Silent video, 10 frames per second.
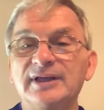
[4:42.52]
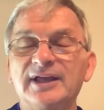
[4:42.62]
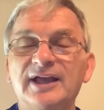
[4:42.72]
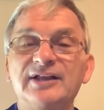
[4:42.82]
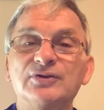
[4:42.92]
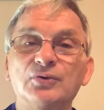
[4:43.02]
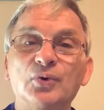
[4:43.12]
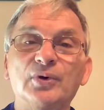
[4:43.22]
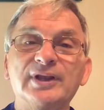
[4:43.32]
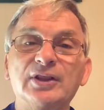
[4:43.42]
and the
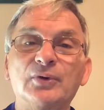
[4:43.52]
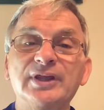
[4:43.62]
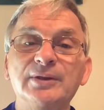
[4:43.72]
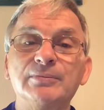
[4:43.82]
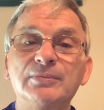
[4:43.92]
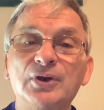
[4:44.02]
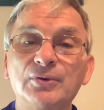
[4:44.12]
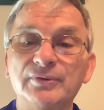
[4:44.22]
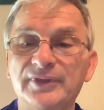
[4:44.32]
Lord Elohim heard